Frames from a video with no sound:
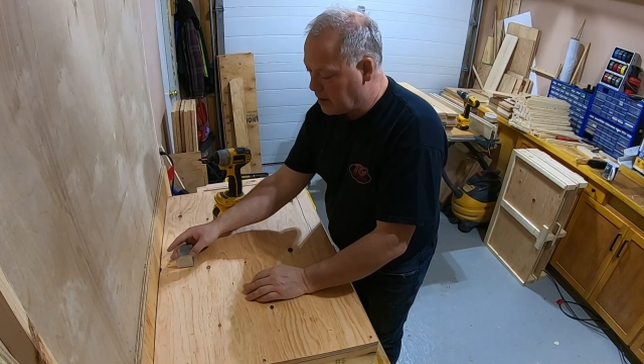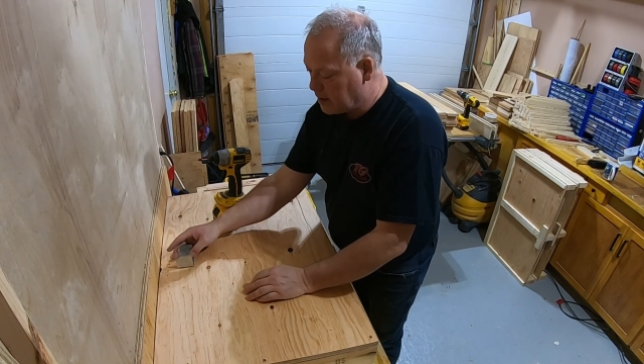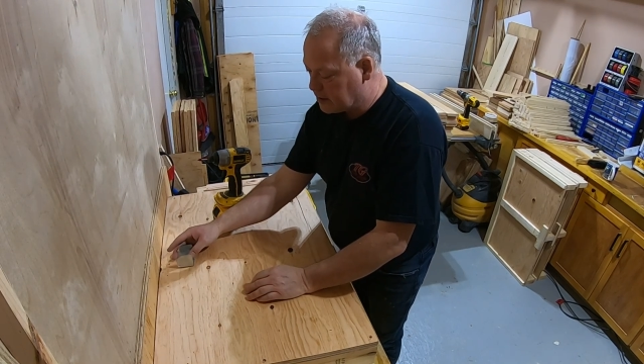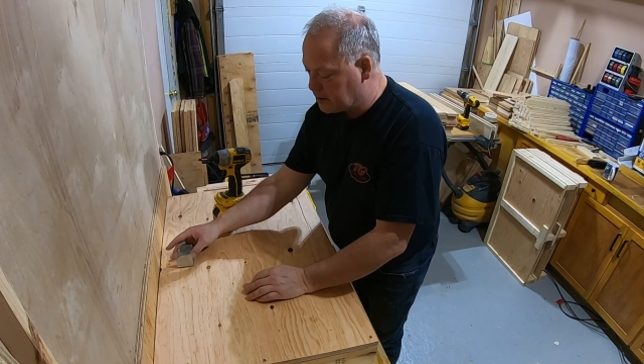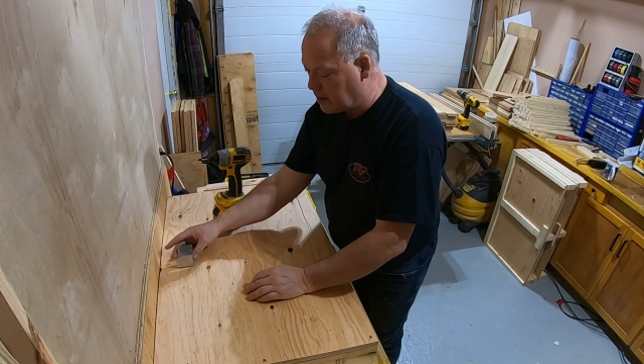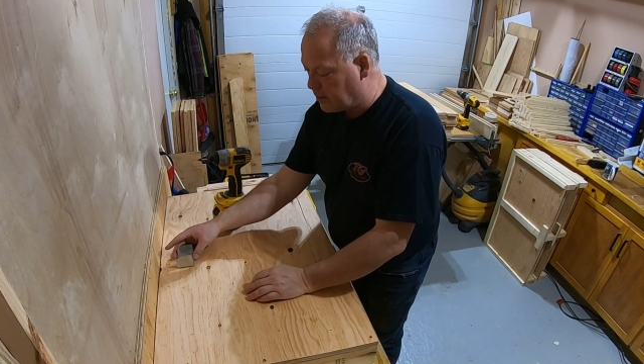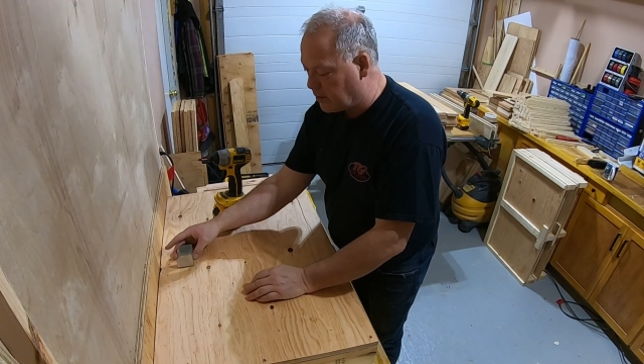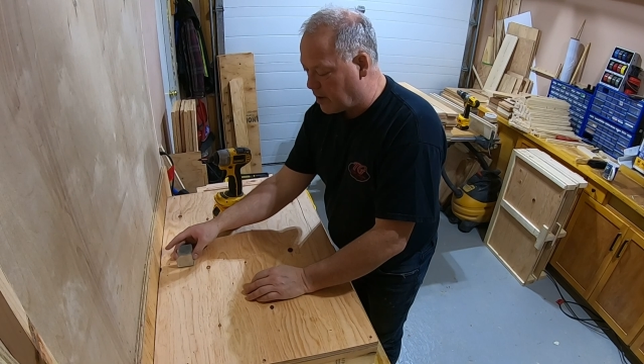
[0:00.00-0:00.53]

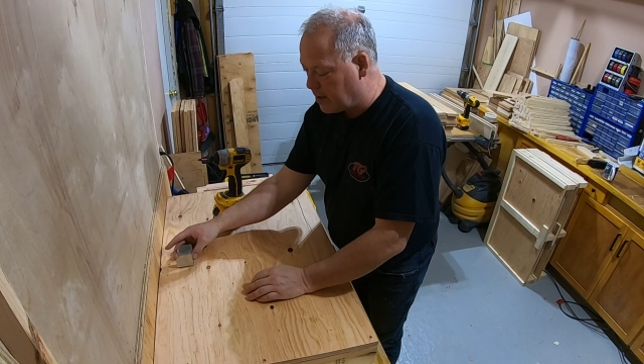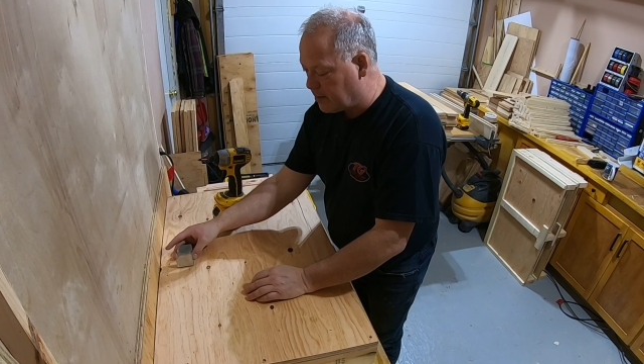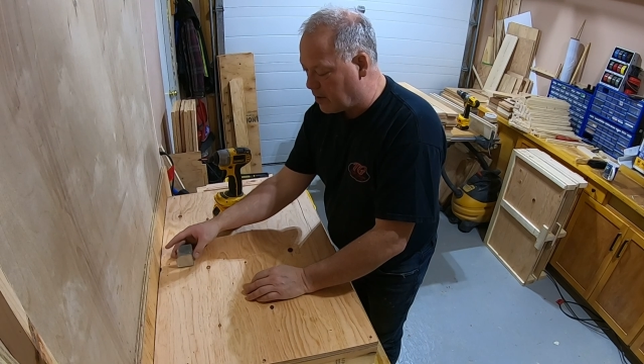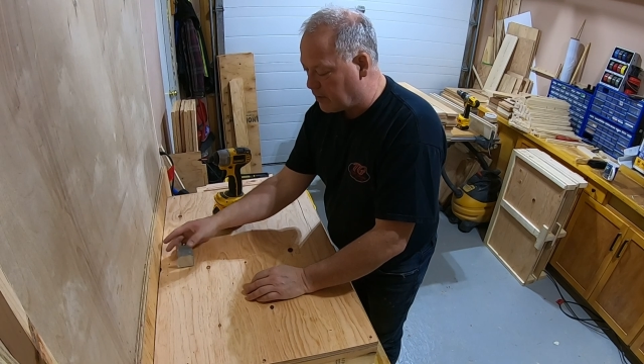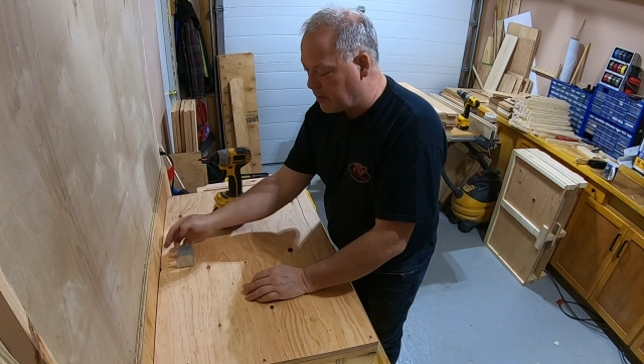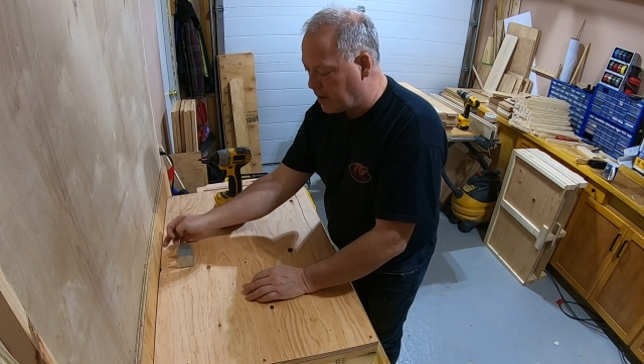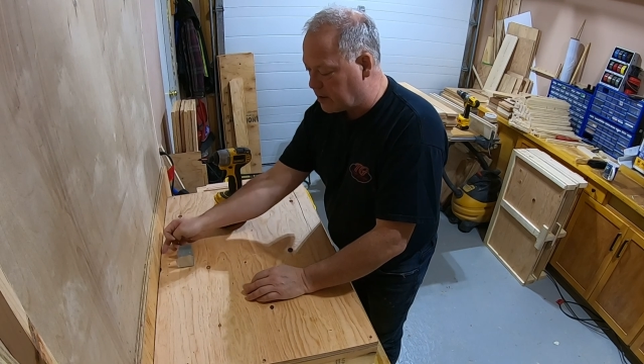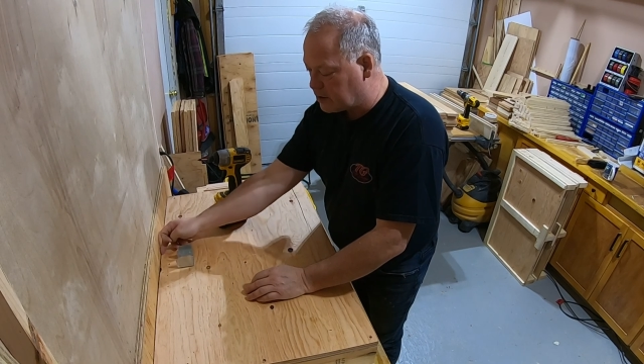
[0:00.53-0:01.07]
Sit right
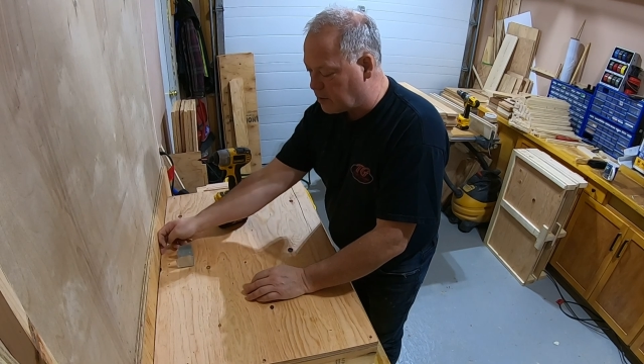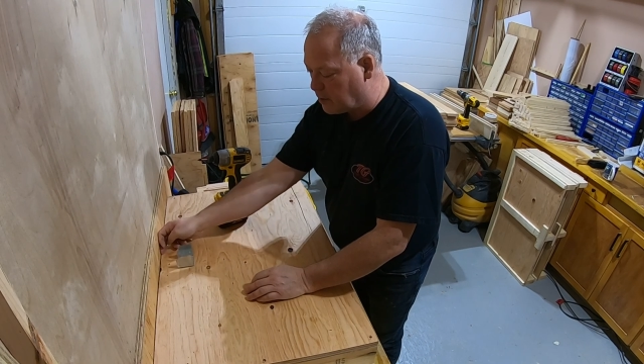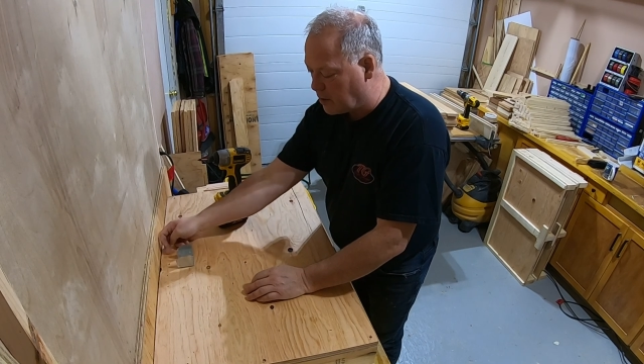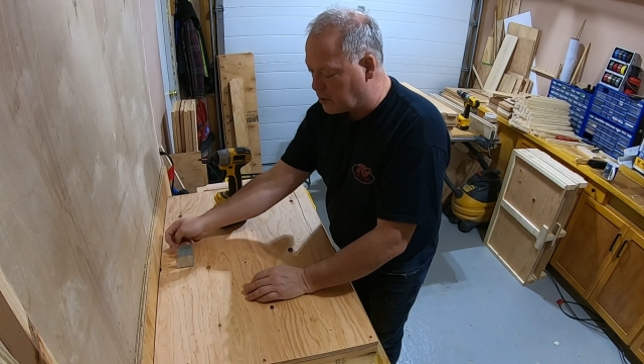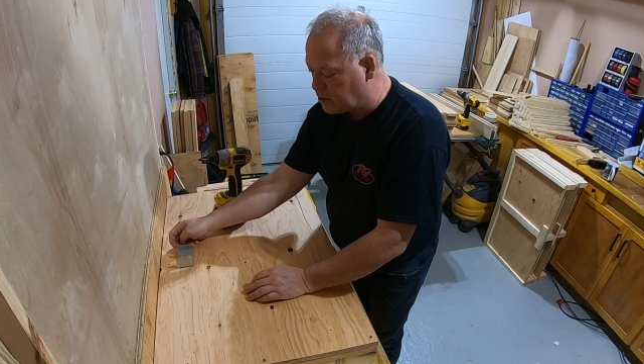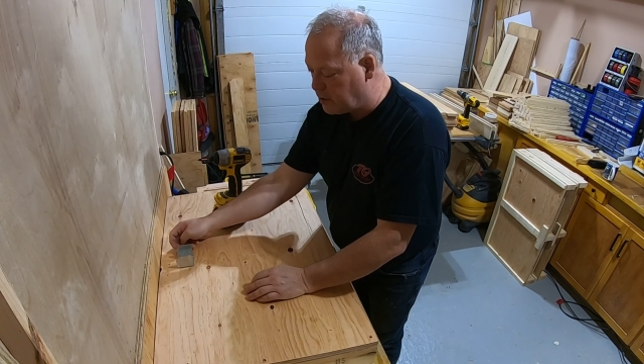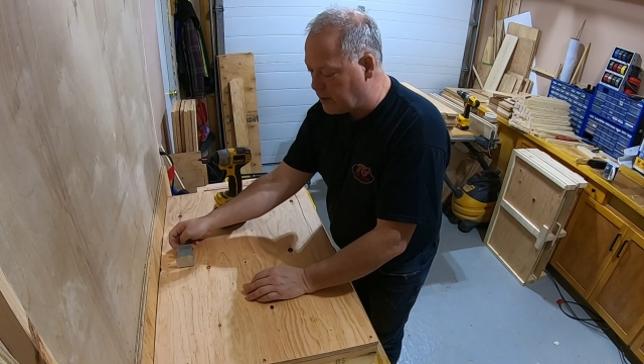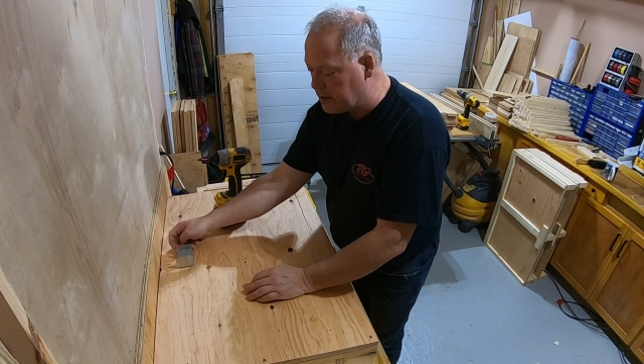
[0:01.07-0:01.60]
about there, so
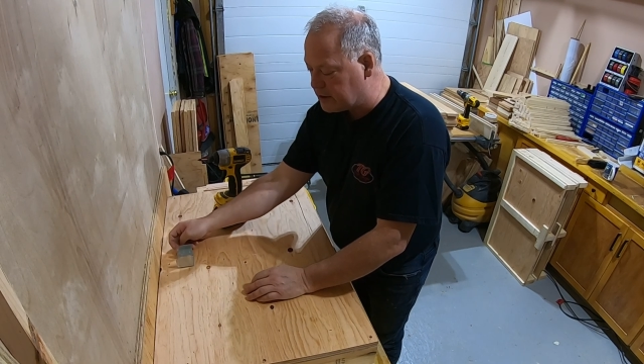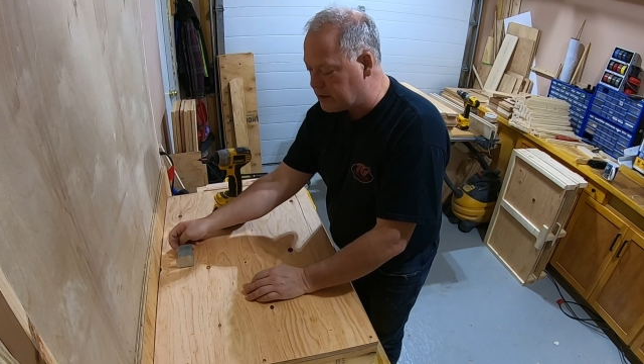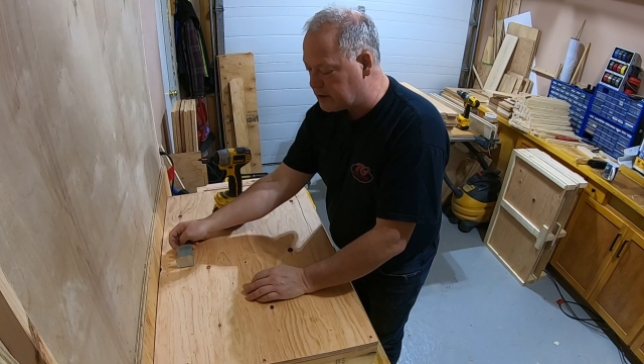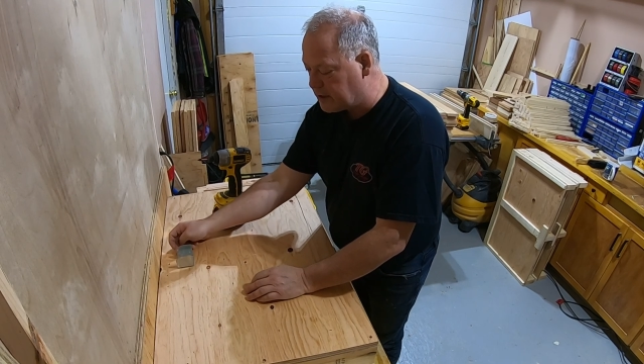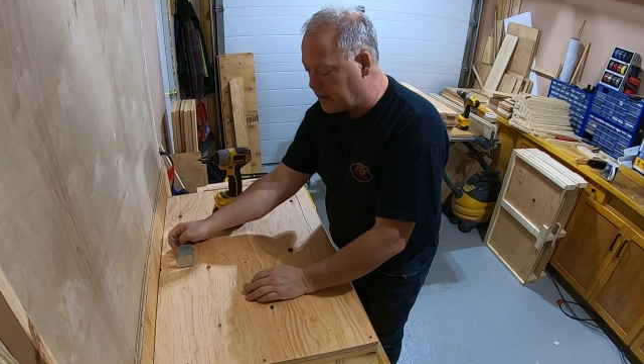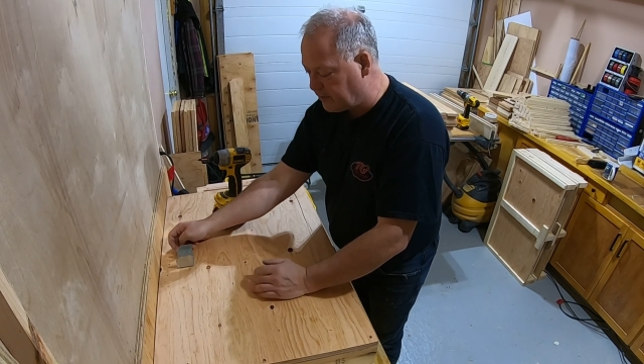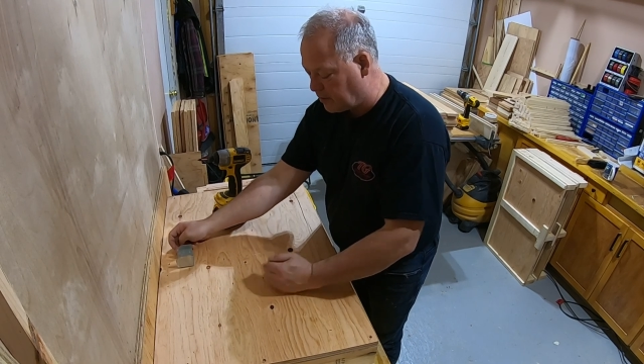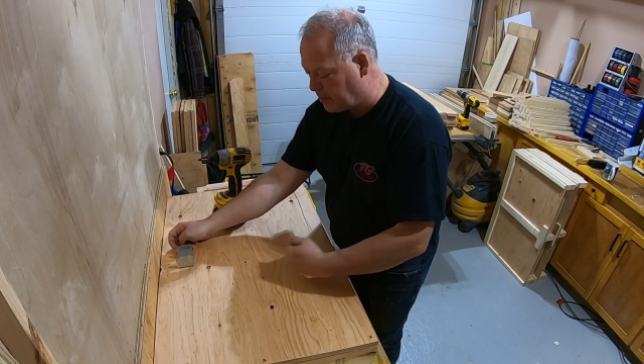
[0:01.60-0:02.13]
about 2
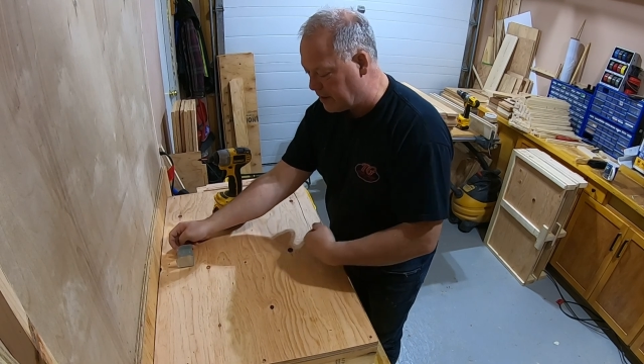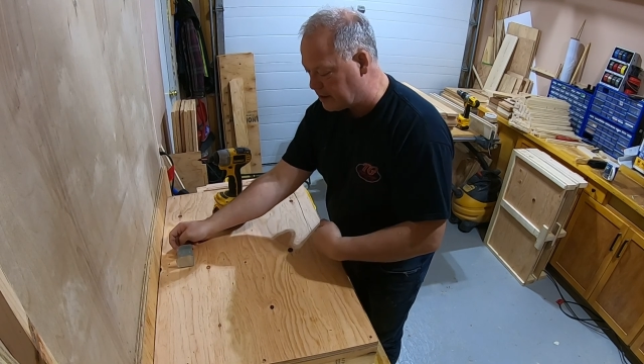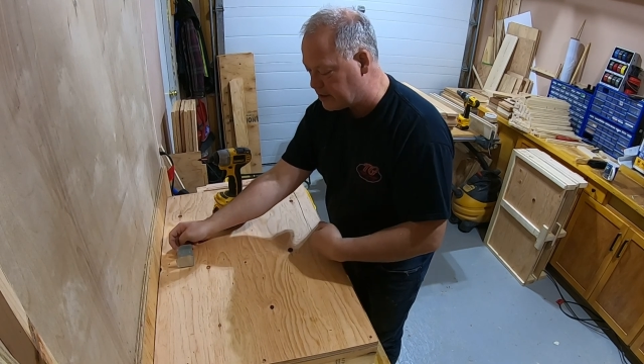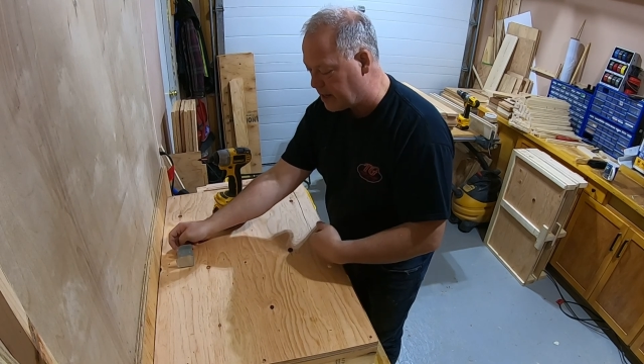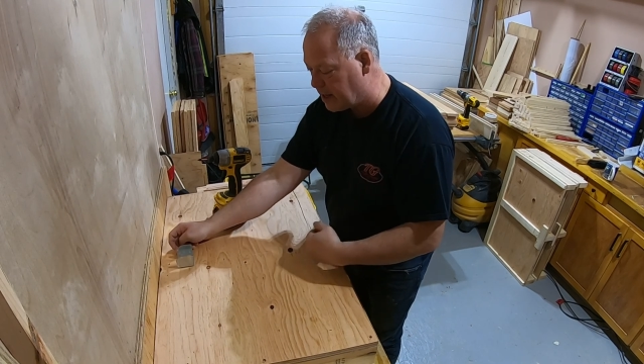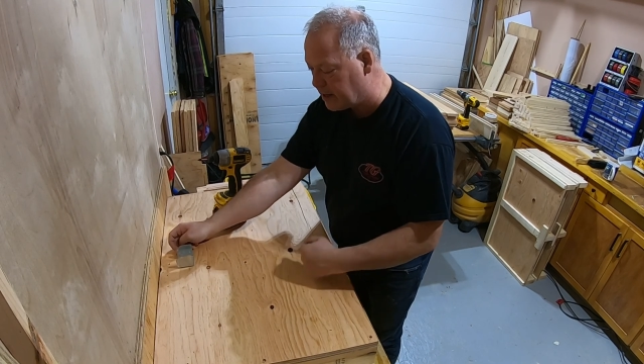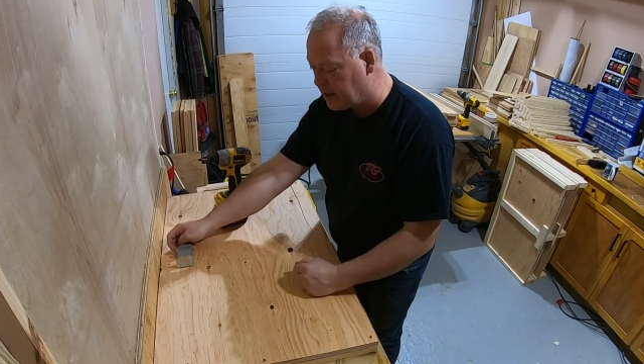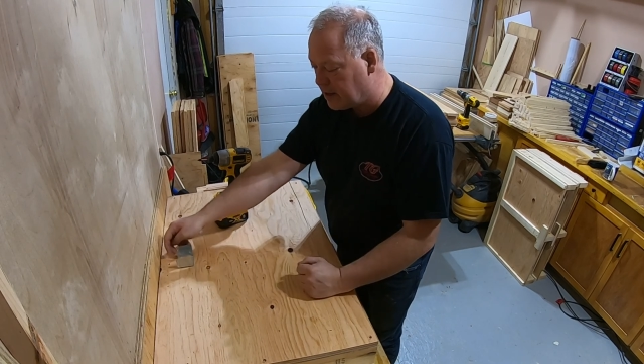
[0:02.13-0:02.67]
inches in from each
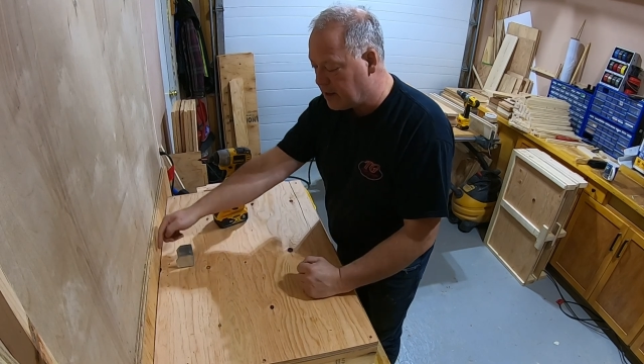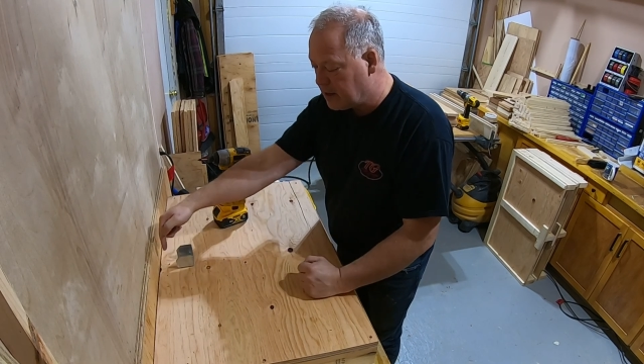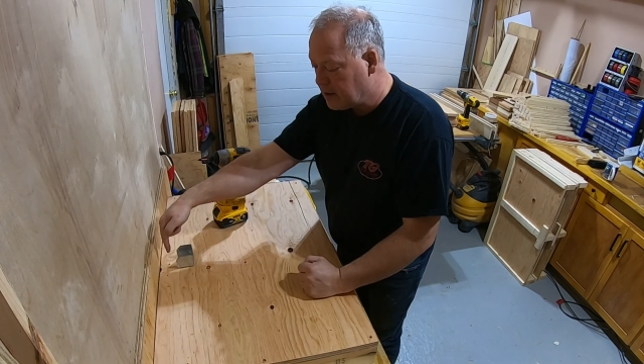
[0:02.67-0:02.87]
end.